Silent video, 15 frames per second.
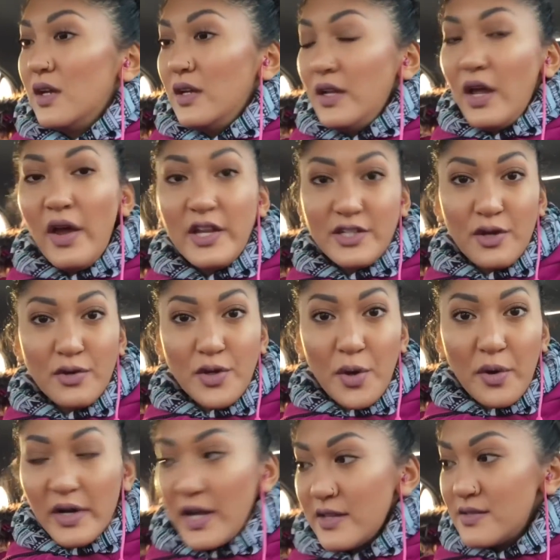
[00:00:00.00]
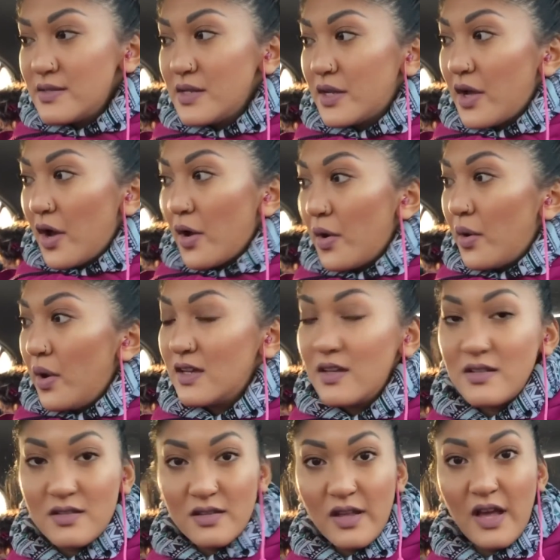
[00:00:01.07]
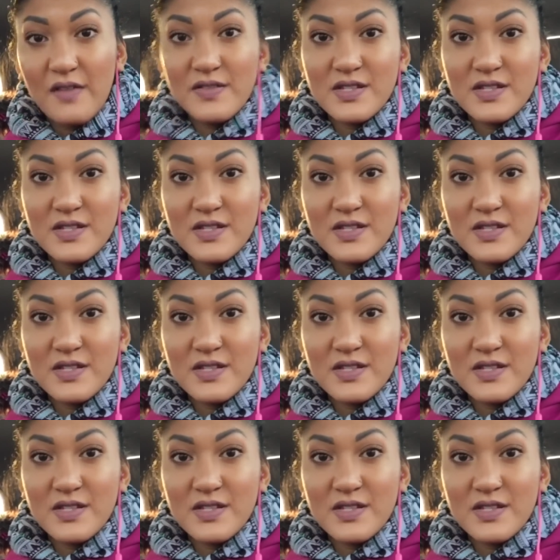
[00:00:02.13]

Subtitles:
I don't know where else to go. Still have